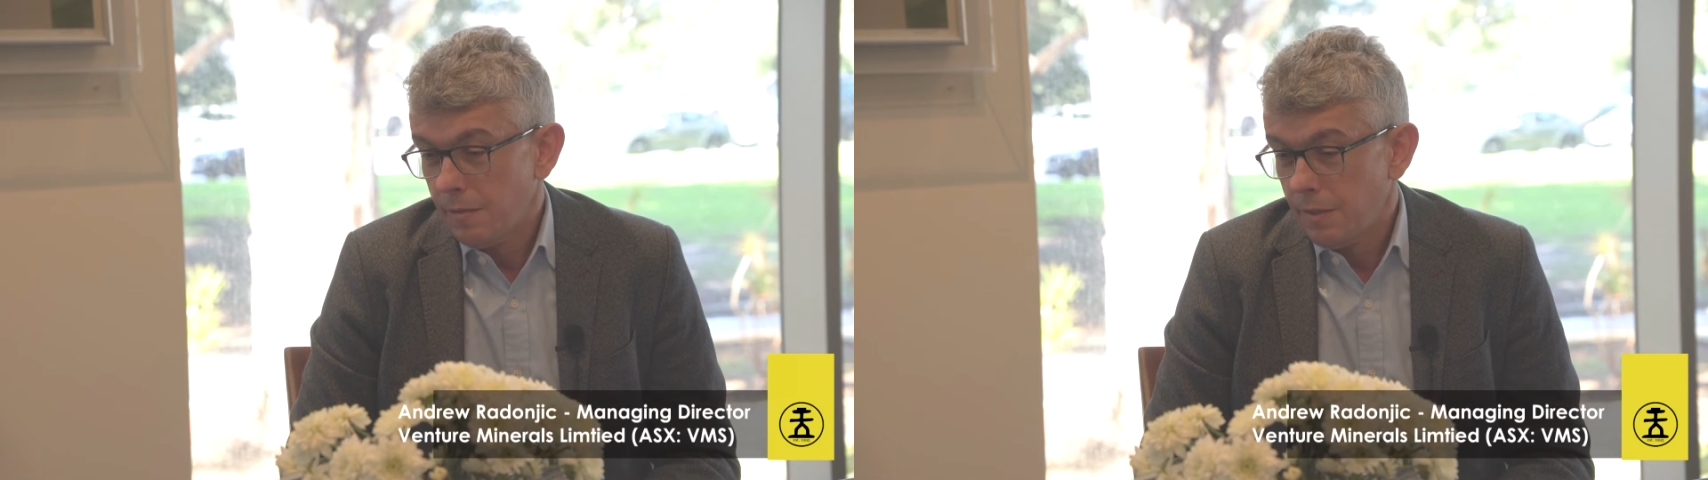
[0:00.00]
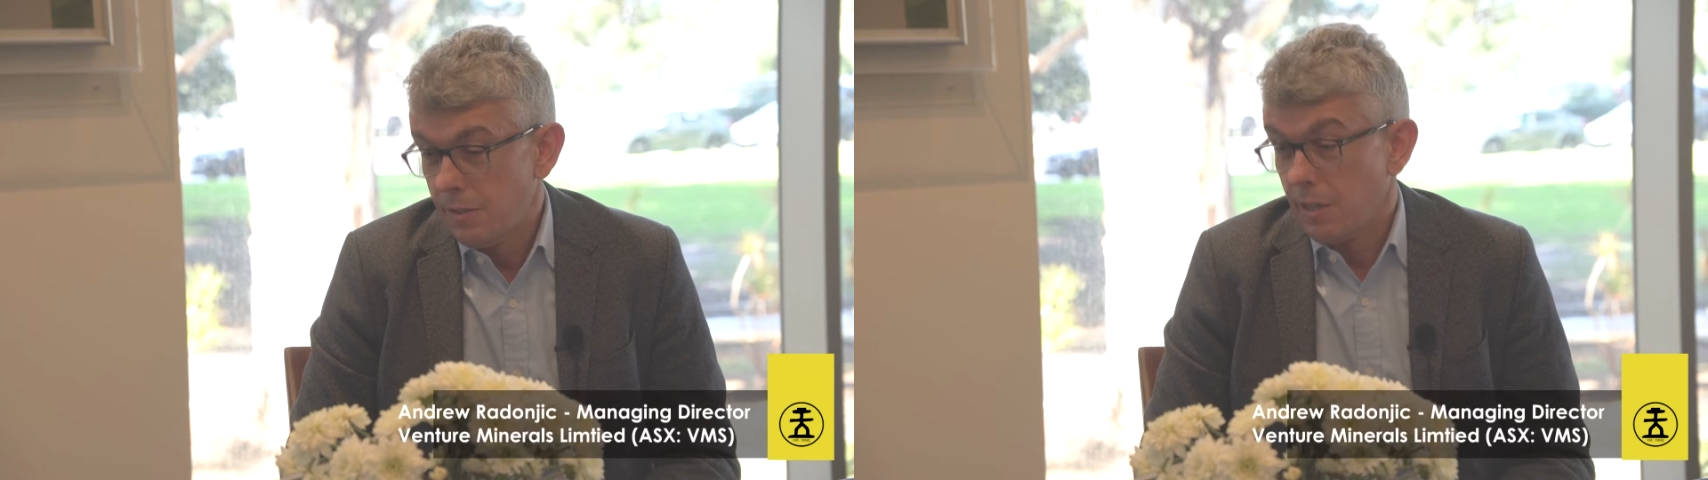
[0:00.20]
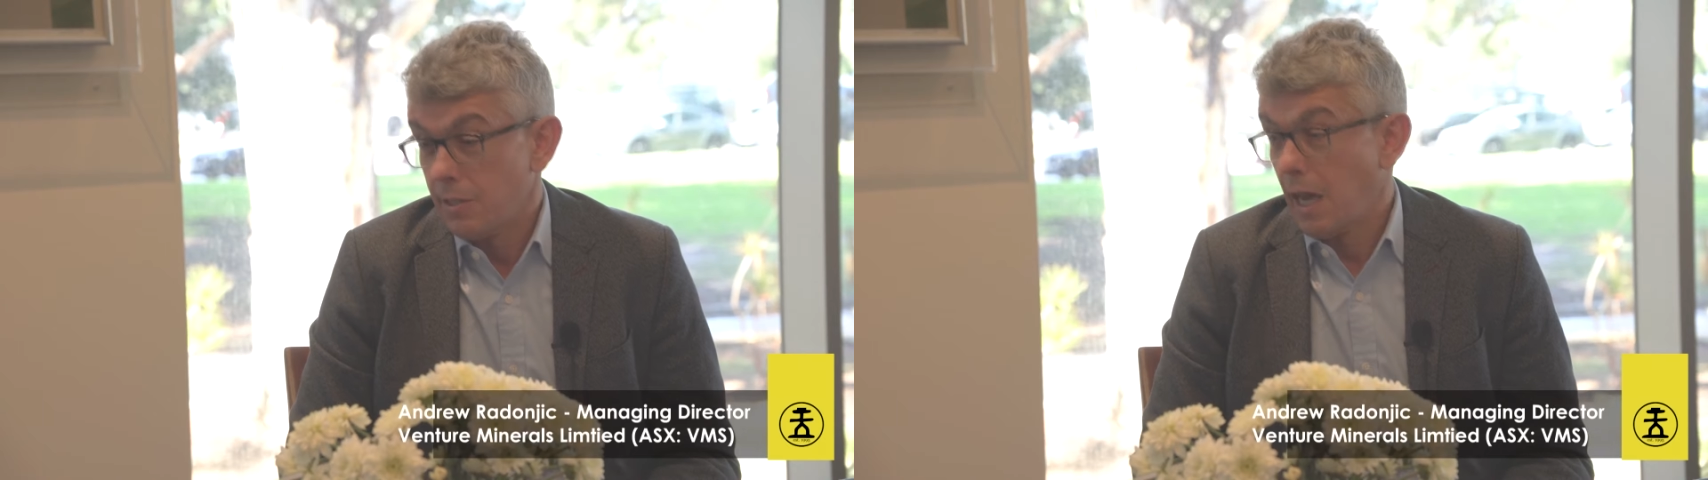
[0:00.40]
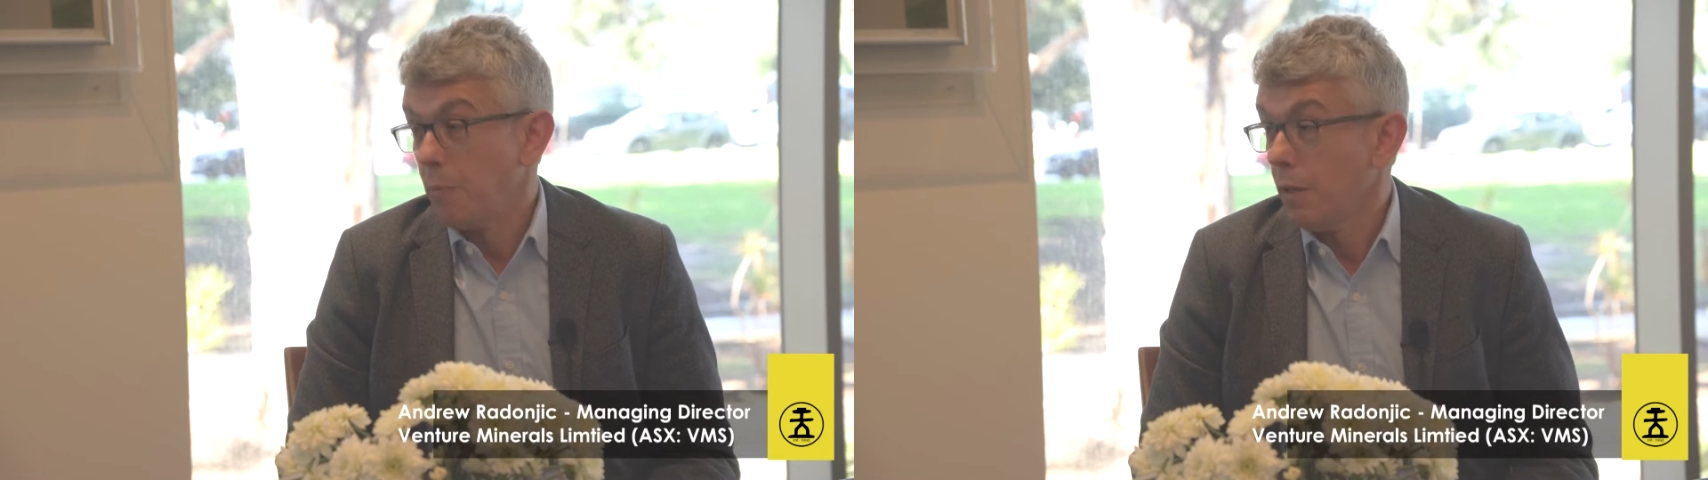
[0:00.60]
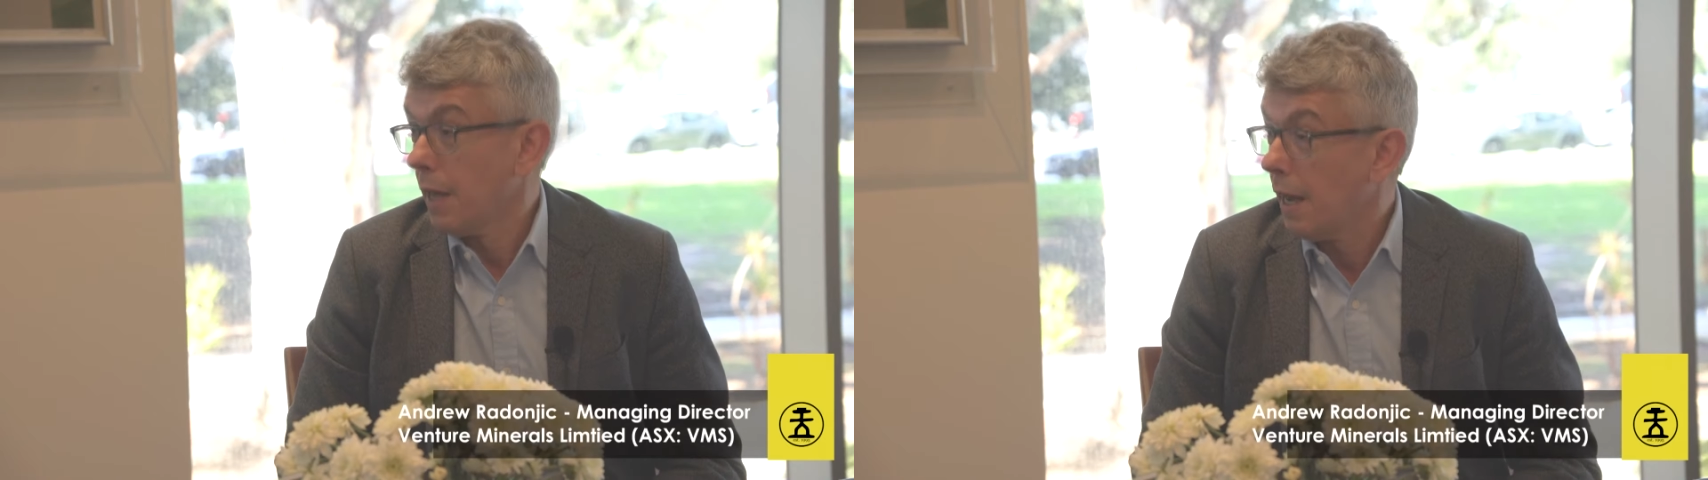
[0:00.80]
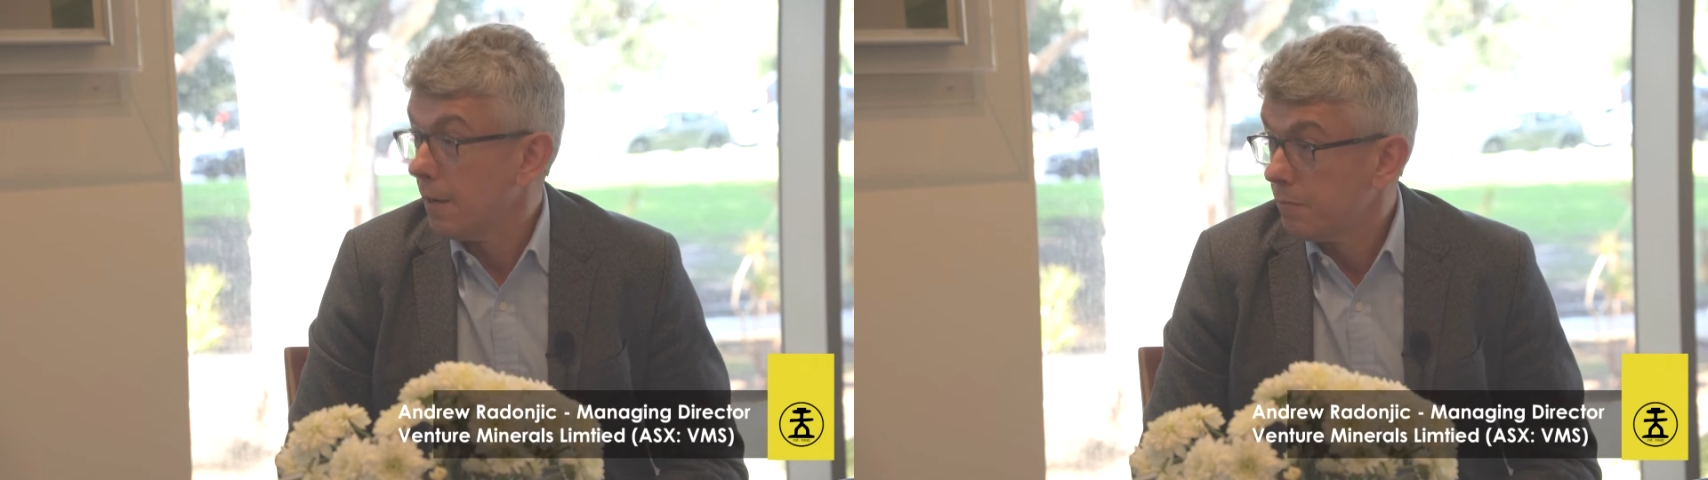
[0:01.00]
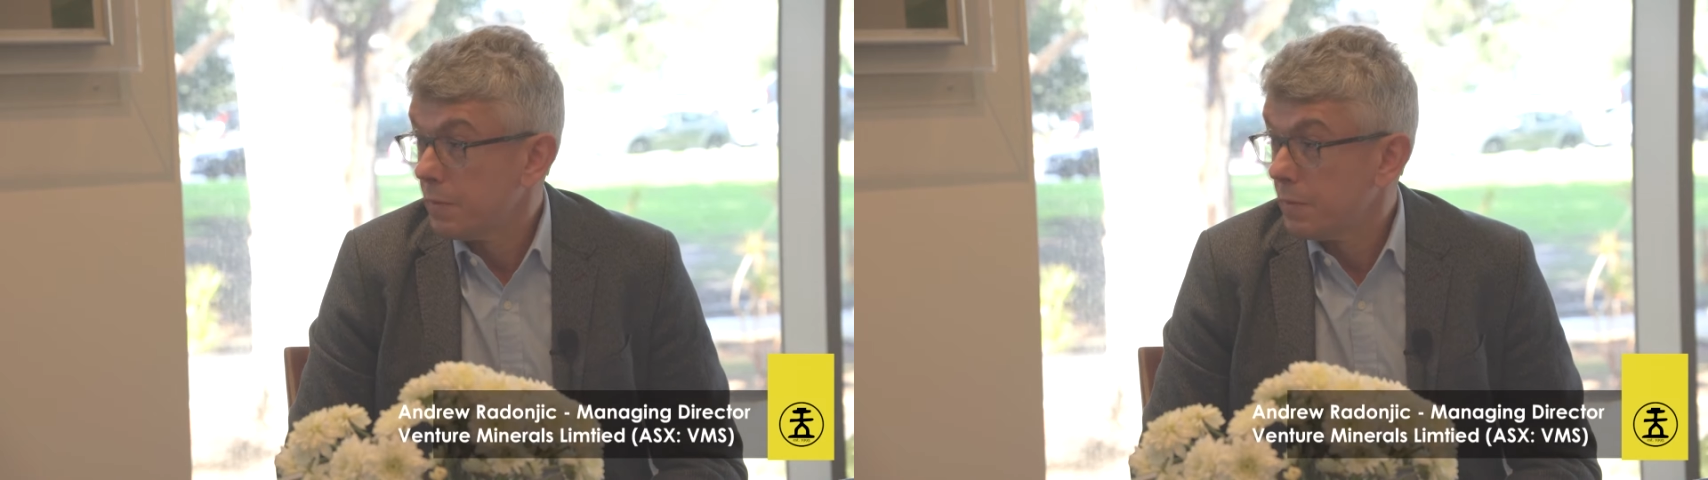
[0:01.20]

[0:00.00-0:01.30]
that's an example of that.